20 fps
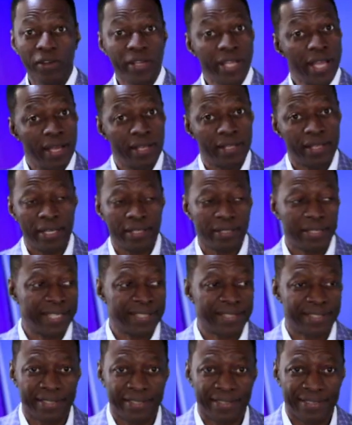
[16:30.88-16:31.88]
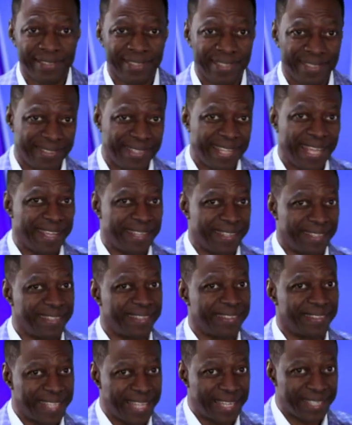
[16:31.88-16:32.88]
Oh, yeah,
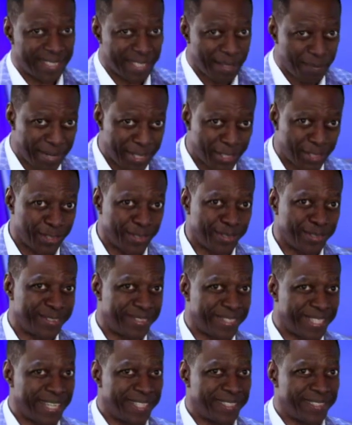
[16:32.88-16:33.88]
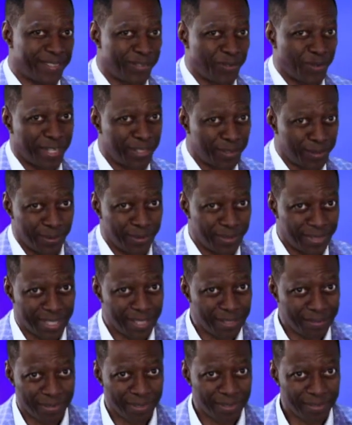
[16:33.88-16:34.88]
that's a measure, right? 1, 2,
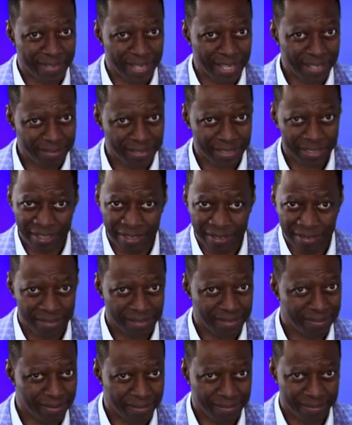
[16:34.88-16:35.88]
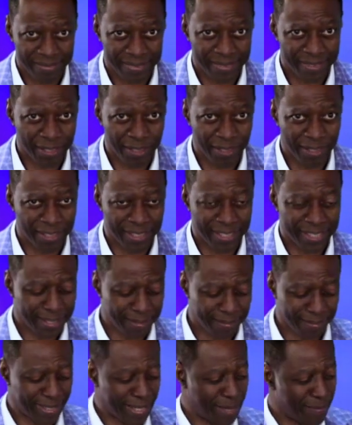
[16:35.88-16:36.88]
3, 4, 5. Score
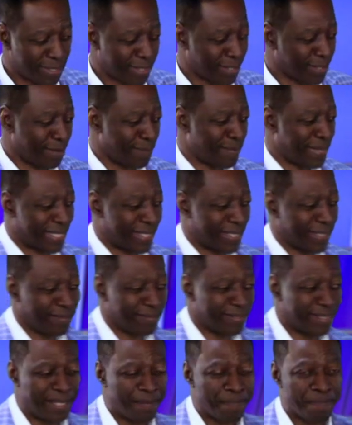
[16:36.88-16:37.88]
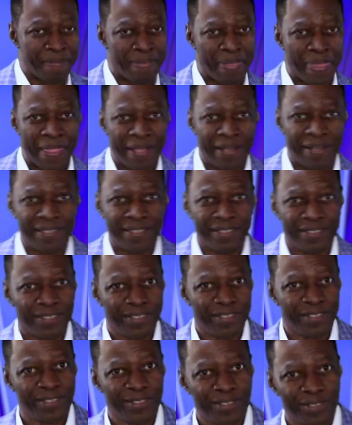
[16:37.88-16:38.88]
yourself. Let me score myself.
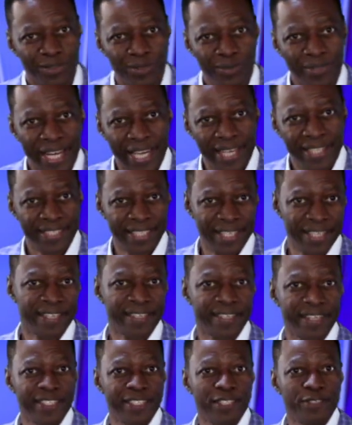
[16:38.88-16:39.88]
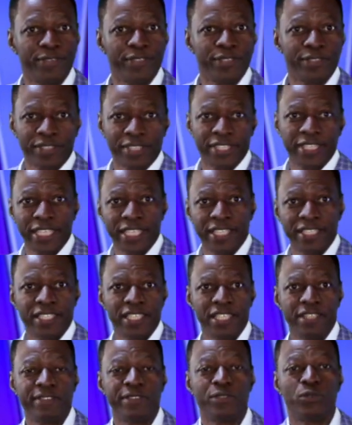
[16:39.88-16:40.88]
Do I take credit for
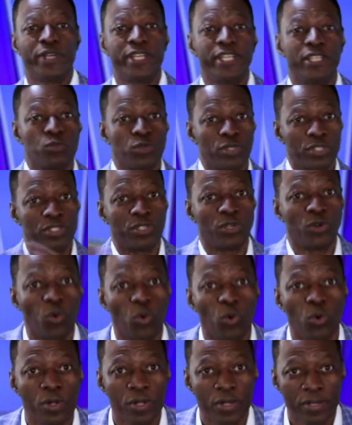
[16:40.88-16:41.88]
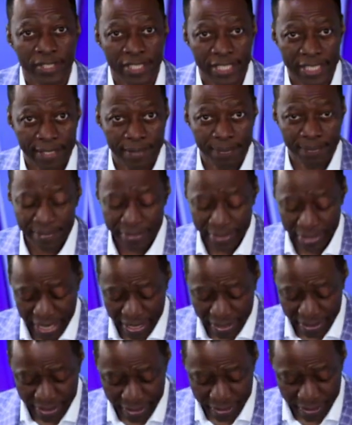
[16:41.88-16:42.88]
success even when it was the whole team
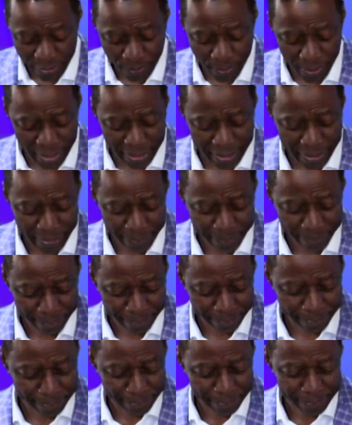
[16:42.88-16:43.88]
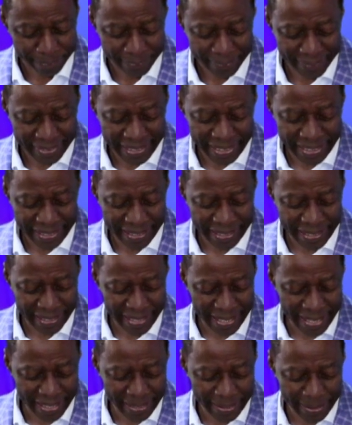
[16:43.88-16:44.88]
that did the work? And
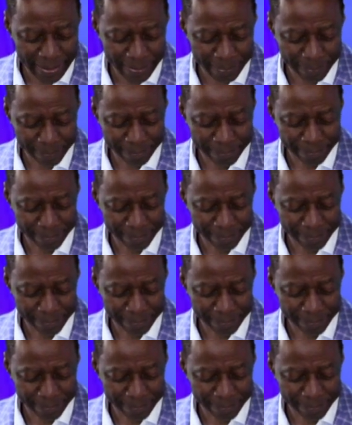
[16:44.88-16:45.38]
then next,